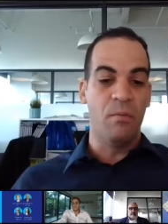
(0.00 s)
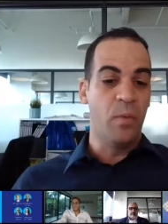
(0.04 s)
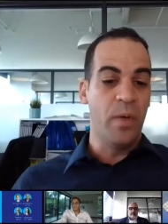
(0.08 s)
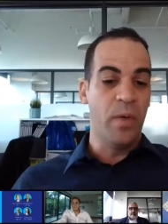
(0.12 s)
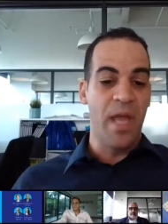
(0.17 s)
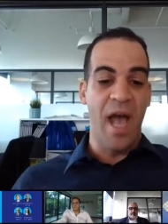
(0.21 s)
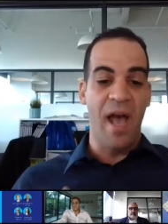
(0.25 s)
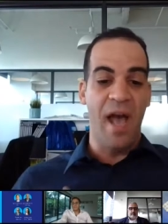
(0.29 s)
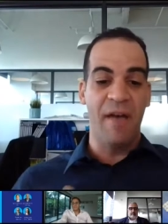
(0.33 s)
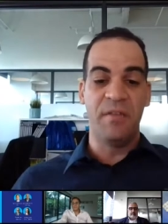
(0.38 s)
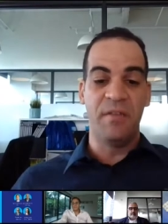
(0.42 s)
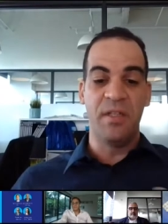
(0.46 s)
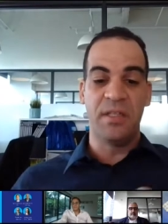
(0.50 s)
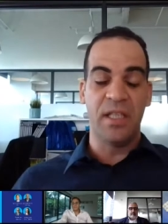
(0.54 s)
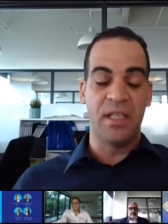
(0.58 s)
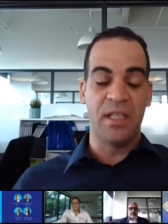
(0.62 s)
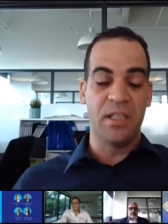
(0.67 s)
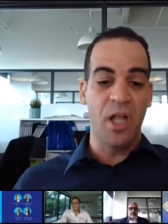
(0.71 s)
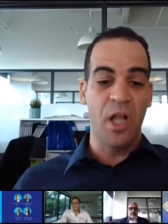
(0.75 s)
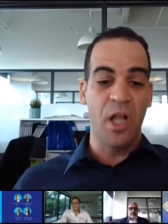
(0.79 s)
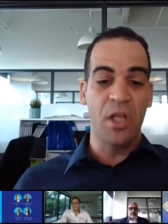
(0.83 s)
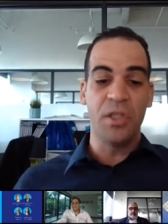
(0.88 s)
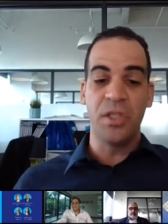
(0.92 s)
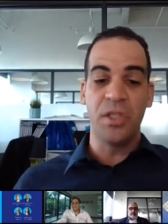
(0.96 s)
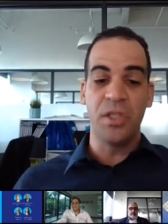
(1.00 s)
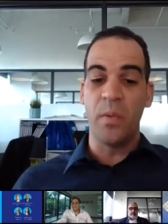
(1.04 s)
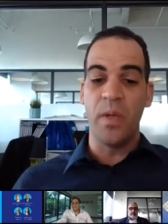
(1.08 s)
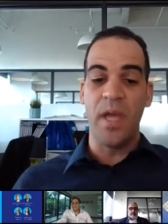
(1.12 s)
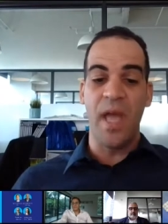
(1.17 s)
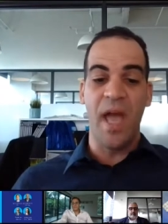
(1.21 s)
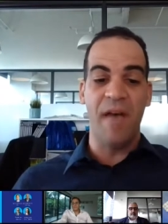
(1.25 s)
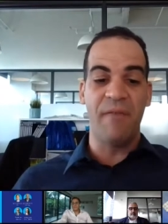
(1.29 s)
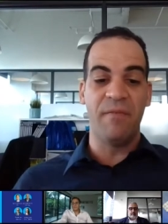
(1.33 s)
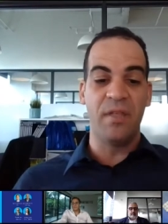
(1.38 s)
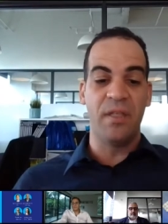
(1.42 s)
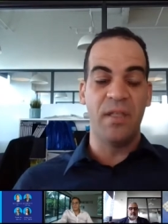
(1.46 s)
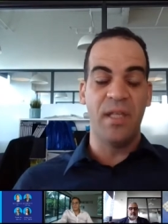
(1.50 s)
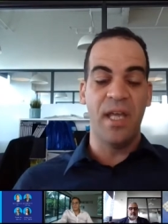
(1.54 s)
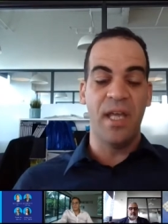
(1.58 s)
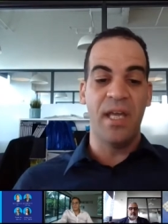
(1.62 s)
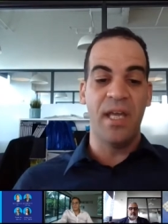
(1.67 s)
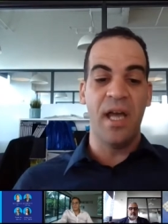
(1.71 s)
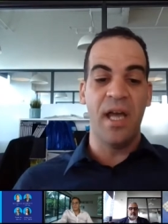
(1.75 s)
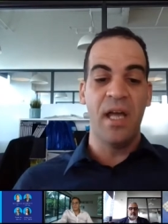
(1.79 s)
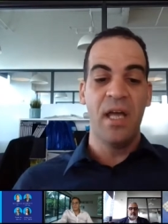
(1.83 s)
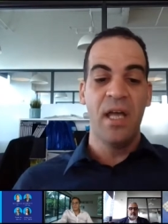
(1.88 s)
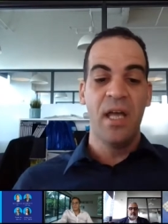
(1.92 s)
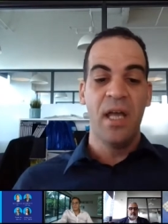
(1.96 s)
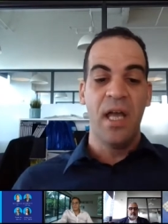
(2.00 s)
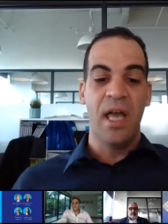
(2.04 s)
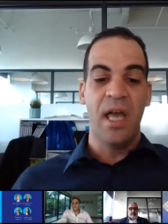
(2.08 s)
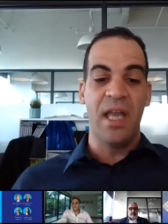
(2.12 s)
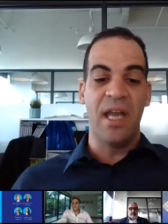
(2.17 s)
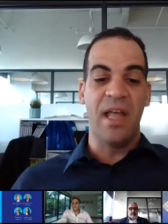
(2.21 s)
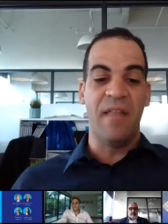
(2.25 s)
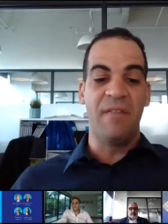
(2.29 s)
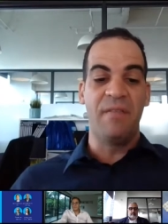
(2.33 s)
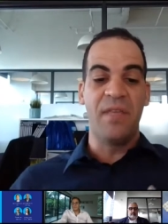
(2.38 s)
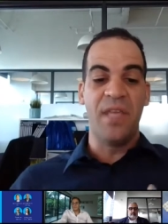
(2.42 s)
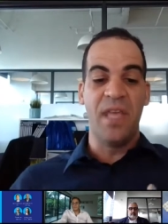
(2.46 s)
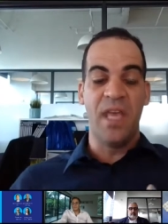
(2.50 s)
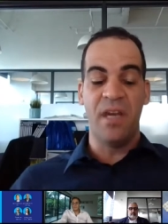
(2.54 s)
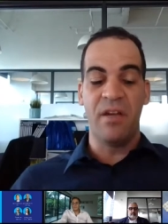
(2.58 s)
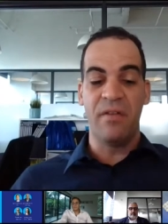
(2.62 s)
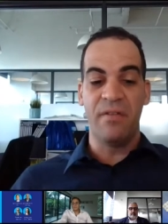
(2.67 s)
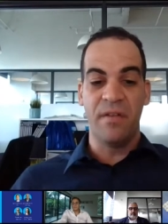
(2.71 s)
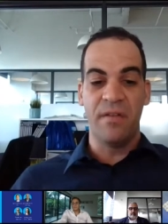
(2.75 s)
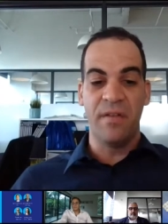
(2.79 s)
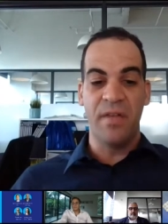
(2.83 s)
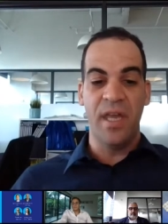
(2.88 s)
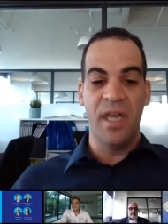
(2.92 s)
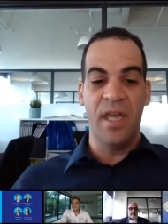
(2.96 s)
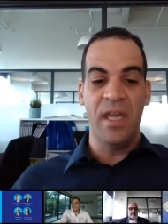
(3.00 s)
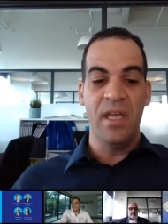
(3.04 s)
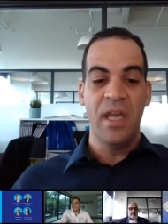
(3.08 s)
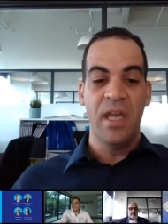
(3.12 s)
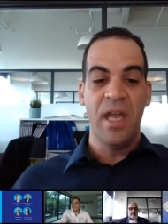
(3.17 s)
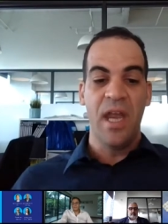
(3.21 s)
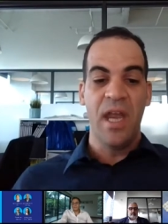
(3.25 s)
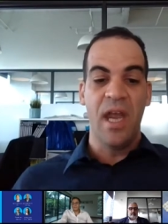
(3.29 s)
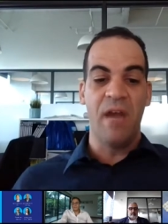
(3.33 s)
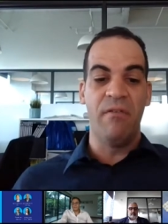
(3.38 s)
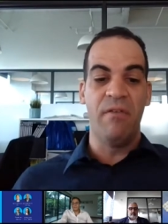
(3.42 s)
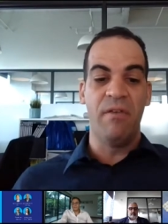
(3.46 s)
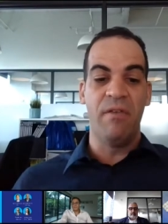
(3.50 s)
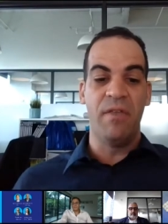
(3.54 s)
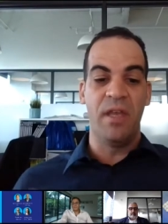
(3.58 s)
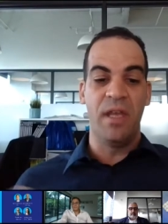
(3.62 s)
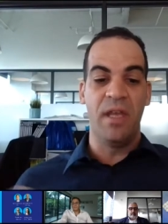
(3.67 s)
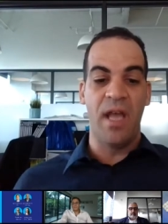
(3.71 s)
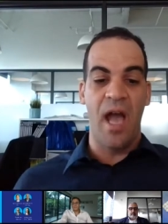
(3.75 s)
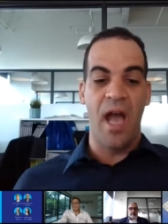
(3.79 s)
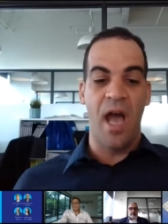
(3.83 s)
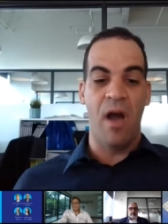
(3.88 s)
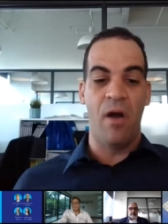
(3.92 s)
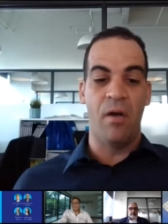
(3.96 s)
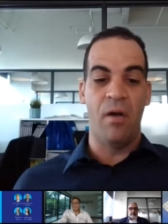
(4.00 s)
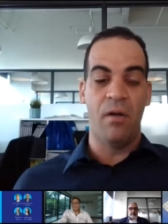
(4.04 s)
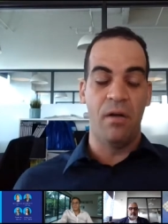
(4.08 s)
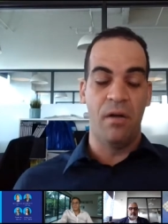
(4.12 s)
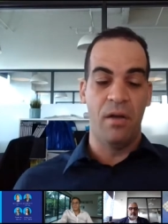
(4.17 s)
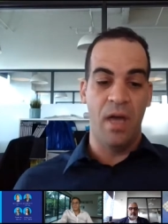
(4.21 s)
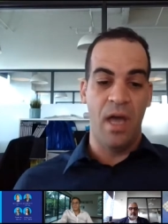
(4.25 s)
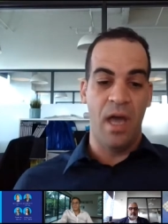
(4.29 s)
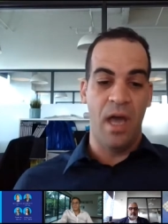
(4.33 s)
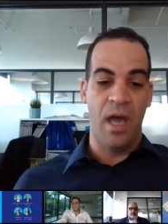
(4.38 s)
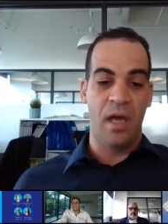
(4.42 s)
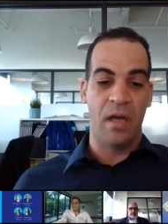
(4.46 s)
and we have technology, we have the data, and at the end of the day, everything comes